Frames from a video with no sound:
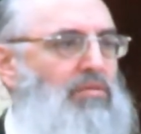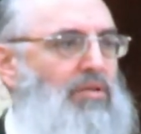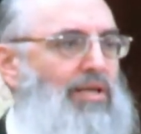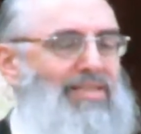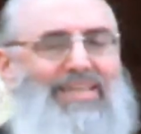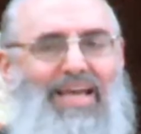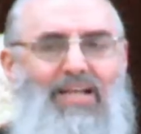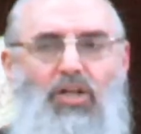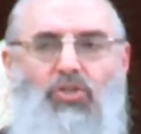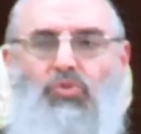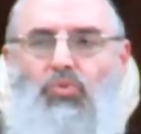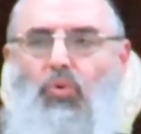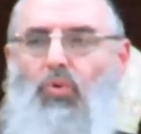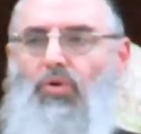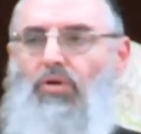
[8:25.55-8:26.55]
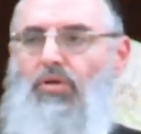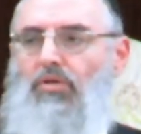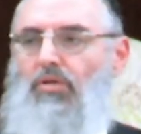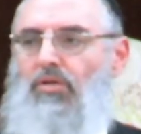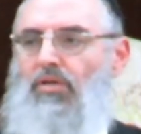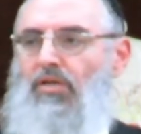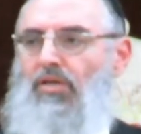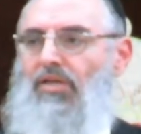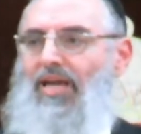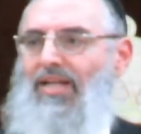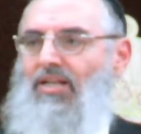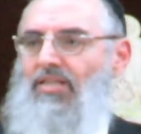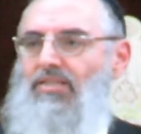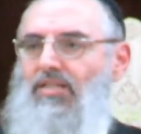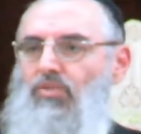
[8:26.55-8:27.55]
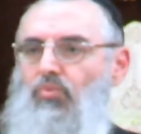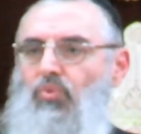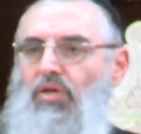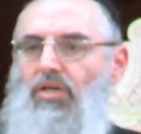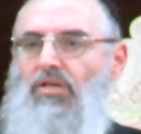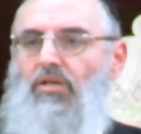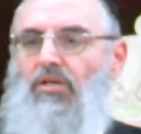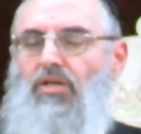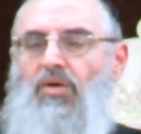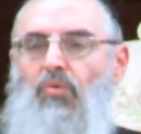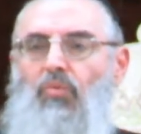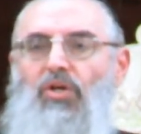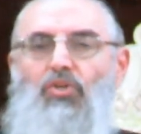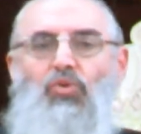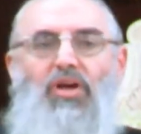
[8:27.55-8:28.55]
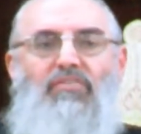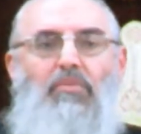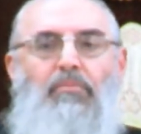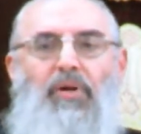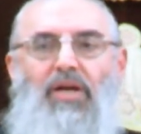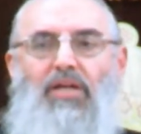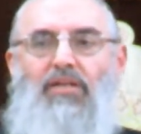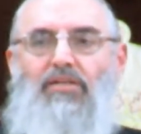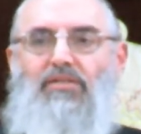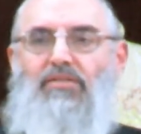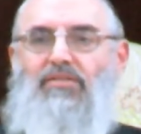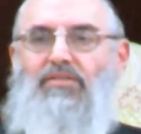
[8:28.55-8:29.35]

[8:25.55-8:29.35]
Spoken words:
he cannot talk, he cannot tell where do you have a pain.